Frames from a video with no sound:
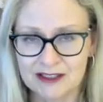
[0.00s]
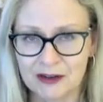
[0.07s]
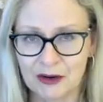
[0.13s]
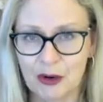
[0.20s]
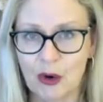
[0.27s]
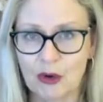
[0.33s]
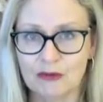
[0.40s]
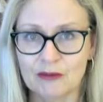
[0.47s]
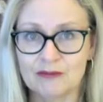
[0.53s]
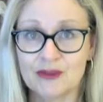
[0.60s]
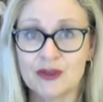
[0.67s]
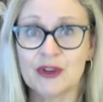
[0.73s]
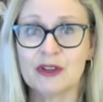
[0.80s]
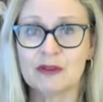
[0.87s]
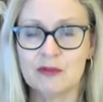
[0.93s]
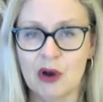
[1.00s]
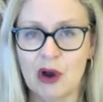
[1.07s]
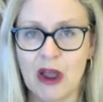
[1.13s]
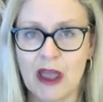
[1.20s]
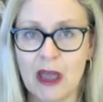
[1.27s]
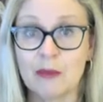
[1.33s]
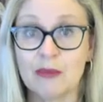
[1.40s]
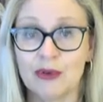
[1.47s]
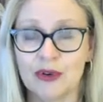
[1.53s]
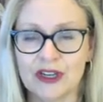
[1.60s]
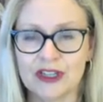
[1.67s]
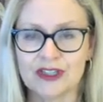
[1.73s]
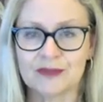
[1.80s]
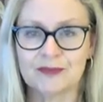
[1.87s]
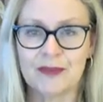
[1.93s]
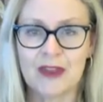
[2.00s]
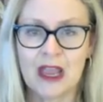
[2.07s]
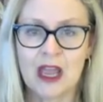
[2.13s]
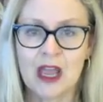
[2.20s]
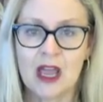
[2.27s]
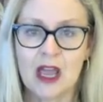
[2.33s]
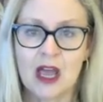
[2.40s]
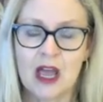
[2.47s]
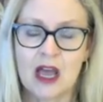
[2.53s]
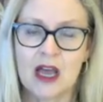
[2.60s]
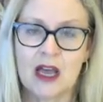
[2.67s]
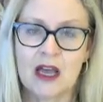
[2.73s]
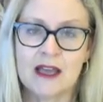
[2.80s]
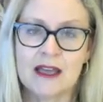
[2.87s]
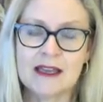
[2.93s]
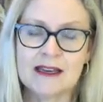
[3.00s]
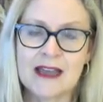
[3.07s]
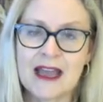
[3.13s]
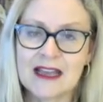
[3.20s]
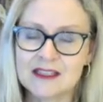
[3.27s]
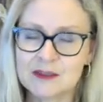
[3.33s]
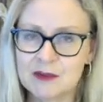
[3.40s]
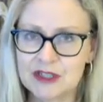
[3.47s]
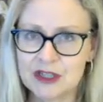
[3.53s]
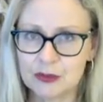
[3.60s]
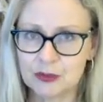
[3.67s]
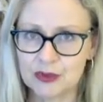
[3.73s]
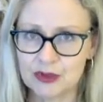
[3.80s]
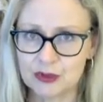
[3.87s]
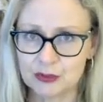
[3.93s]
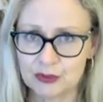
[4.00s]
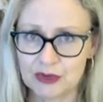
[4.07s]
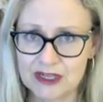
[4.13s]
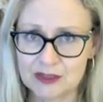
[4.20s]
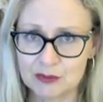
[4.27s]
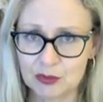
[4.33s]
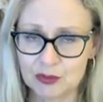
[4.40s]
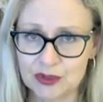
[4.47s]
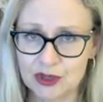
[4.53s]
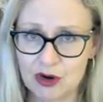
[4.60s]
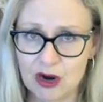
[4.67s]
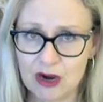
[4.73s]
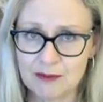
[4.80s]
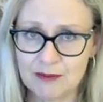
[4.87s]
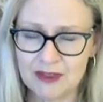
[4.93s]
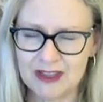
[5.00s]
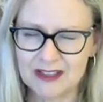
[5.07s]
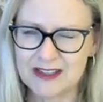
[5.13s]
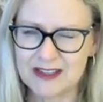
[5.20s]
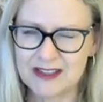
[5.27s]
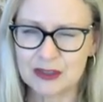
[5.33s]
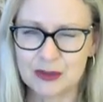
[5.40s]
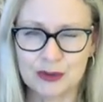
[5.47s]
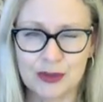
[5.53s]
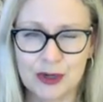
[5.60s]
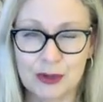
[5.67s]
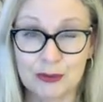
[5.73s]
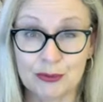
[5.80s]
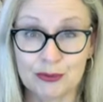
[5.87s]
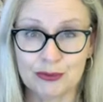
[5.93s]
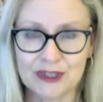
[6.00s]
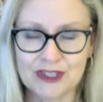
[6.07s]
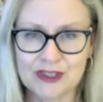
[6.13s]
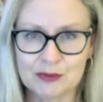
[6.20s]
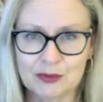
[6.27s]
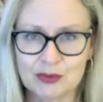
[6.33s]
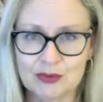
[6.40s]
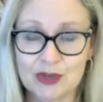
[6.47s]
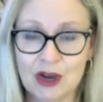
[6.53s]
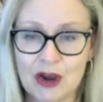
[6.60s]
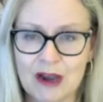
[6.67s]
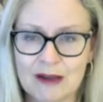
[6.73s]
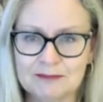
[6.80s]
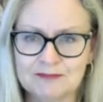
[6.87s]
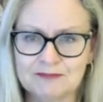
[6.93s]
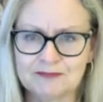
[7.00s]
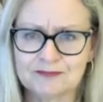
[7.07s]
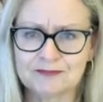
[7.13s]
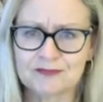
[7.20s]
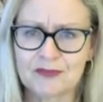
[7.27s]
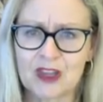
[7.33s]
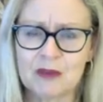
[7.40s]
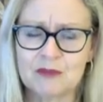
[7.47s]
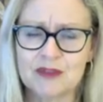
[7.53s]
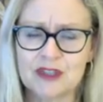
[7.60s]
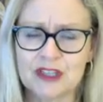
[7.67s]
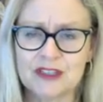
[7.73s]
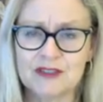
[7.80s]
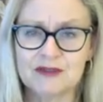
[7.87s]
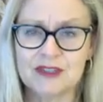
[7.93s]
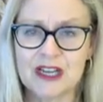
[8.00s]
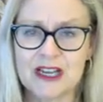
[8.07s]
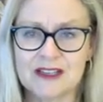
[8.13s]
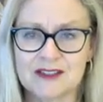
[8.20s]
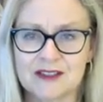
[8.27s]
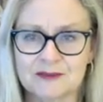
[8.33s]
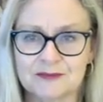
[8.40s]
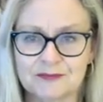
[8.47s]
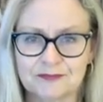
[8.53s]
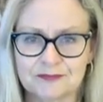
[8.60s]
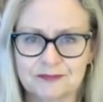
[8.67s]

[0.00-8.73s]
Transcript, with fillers: you know, triggered by a breach, uh, it has to be done within a reasonable time. There's that good old reasonable time objective test.